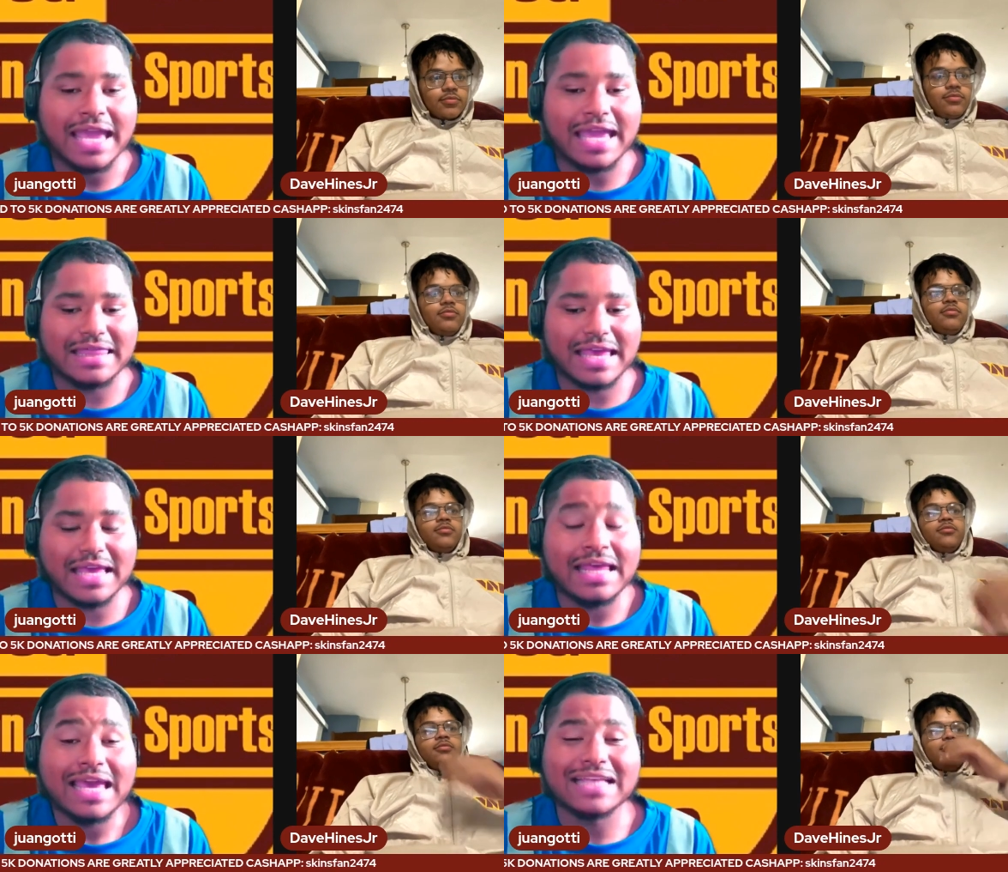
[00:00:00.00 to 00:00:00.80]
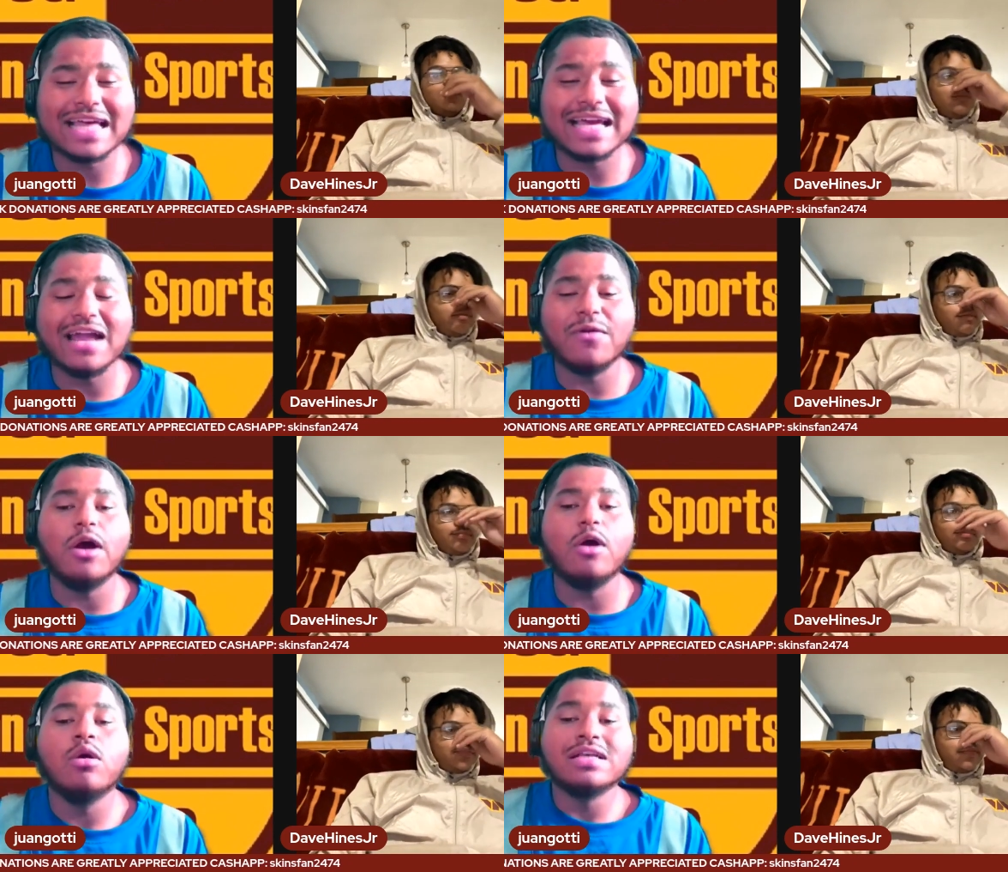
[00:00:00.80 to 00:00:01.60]
Speaker 1: And then it's like, I don't
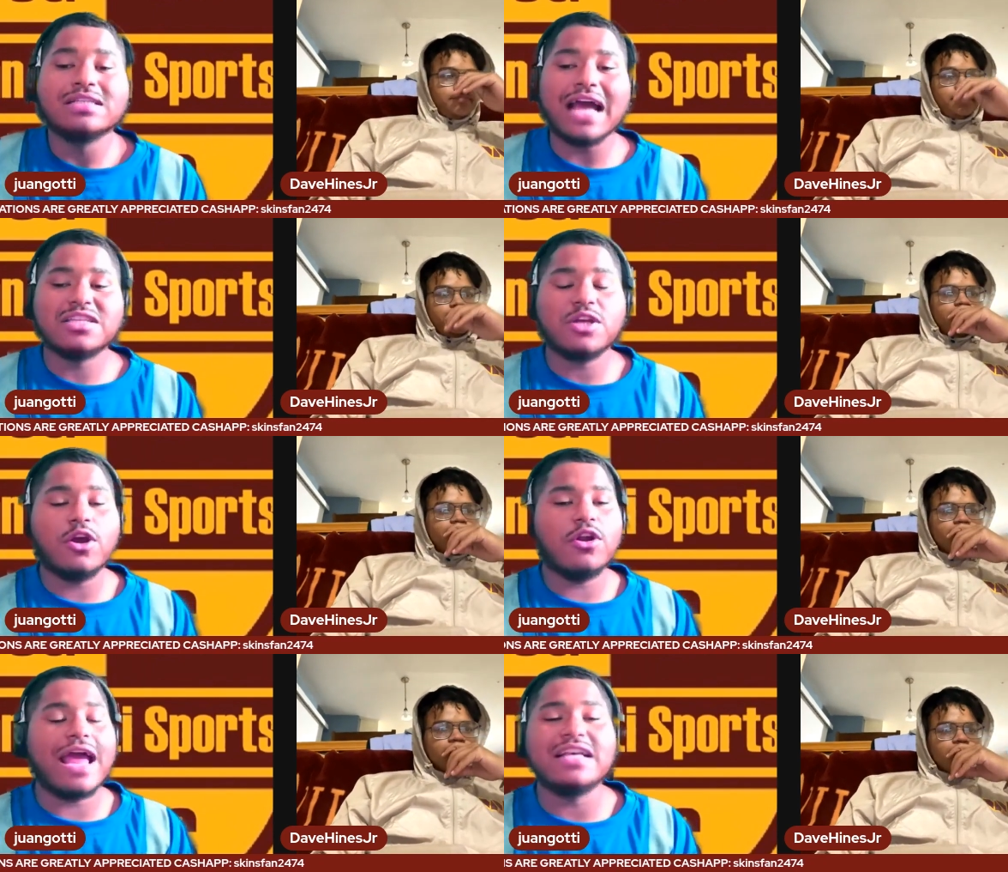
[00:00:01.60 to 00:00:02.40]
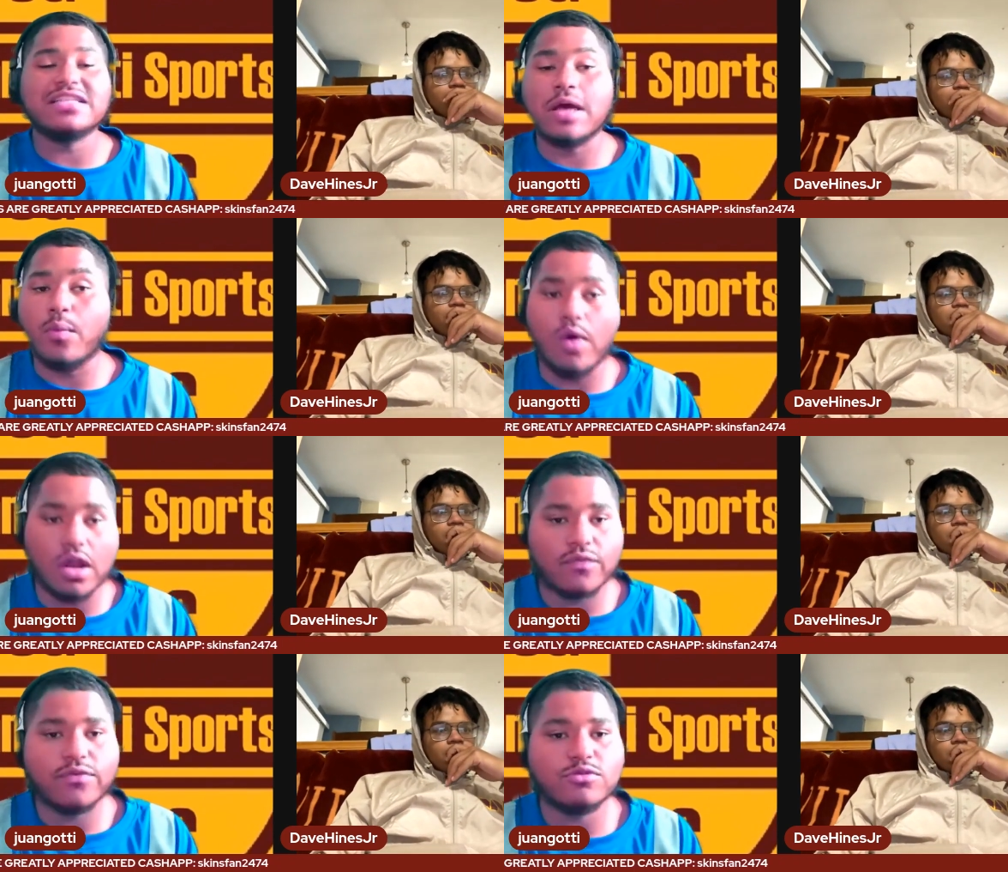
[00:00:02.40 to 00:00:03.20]
know. Scott Turner has a
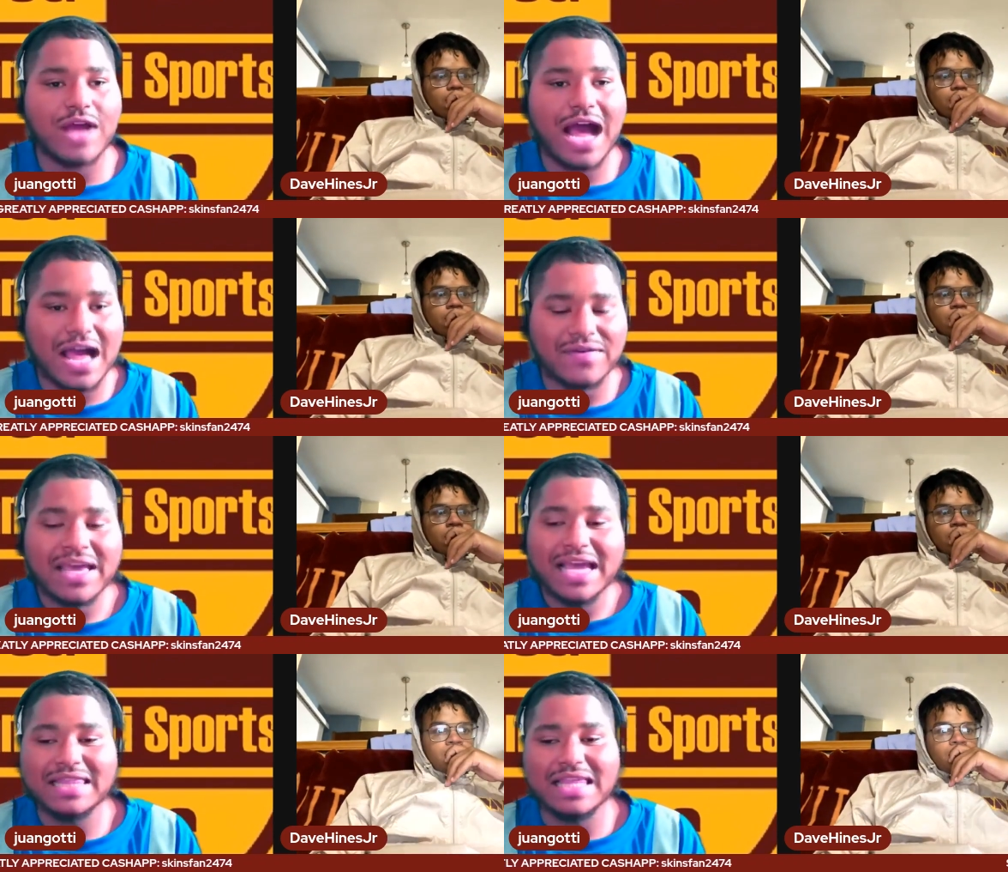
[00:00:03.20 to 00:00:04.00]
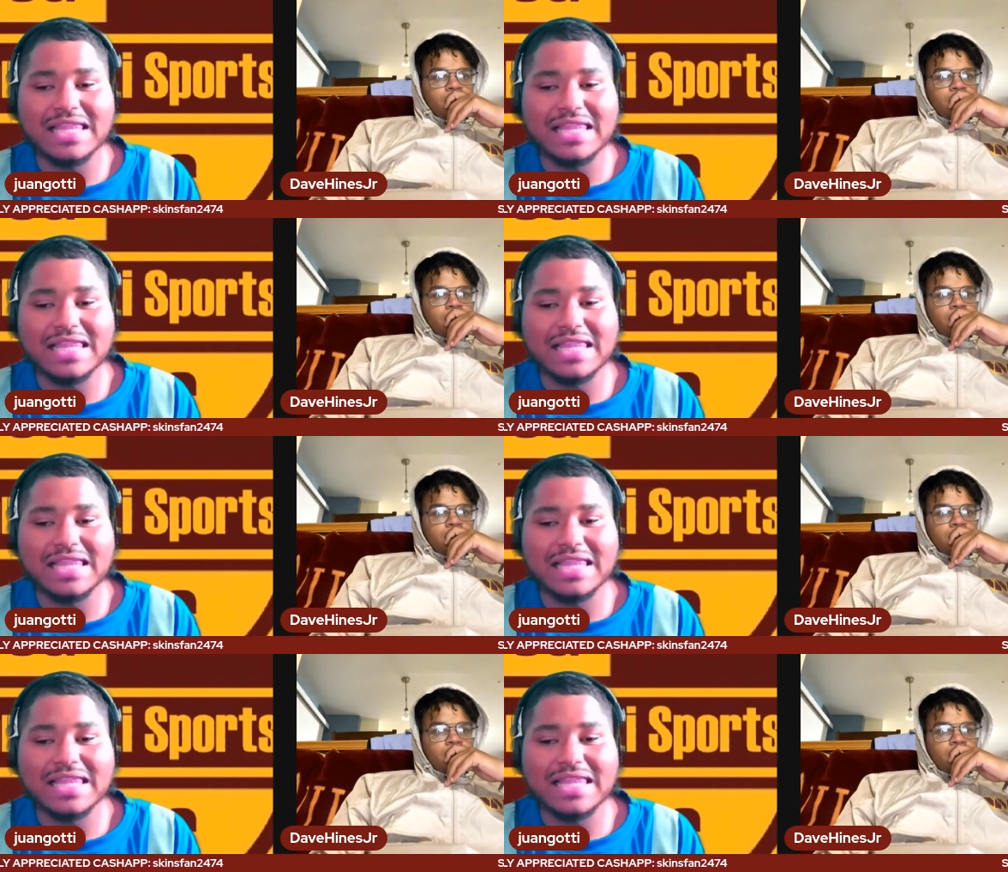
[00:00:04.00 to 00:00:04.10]
wonderful drive. And then the